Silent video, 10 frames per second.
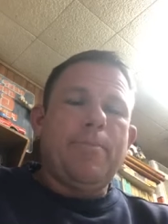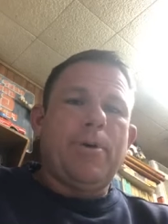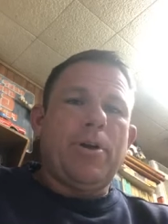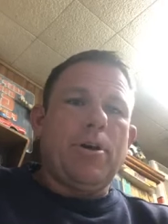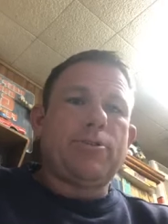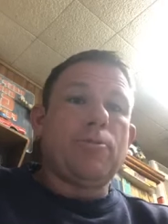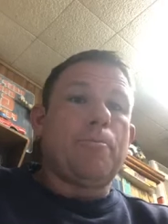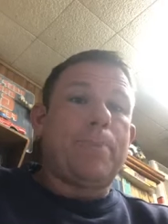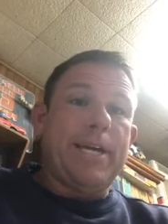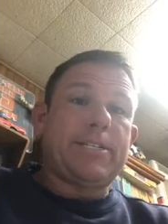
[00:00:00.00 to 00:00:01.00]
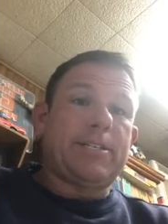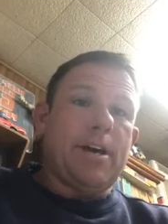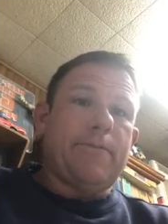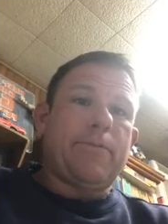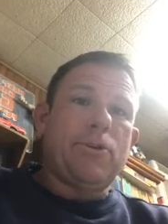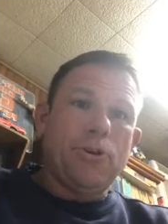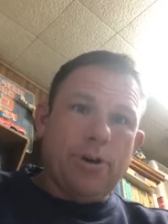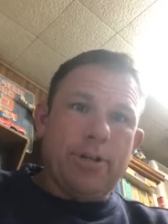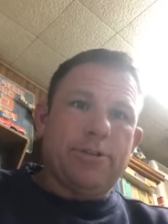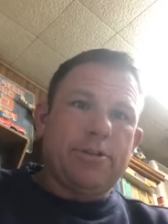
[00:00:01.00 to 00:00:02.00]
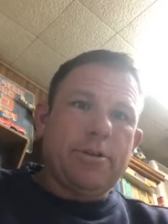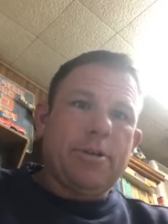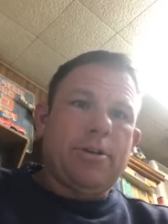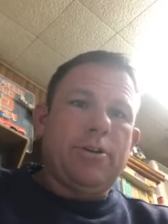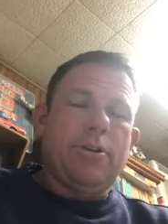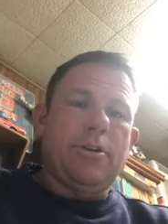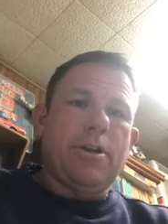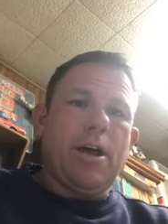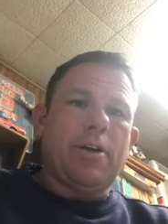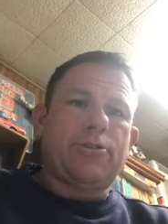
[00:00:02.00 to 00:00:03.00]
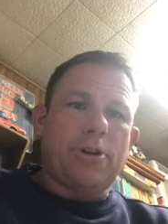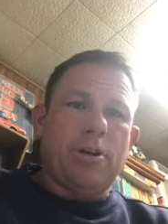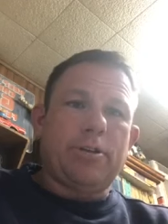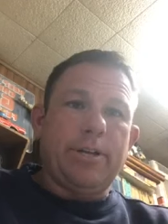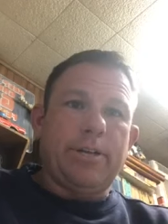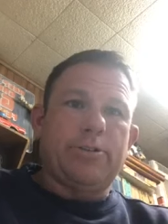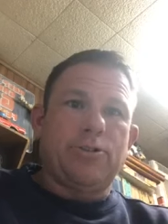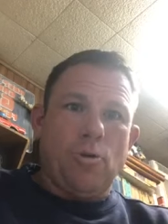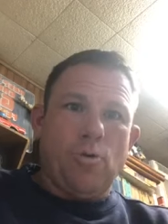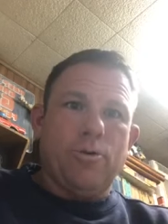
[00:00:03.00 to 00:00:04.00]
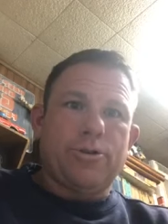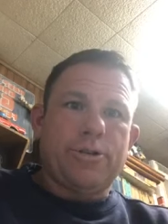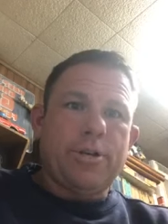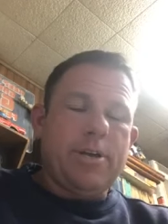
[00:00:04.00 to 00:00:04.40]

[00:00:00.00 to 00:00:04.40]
but also big stuff, hoods, trunk lids, doors,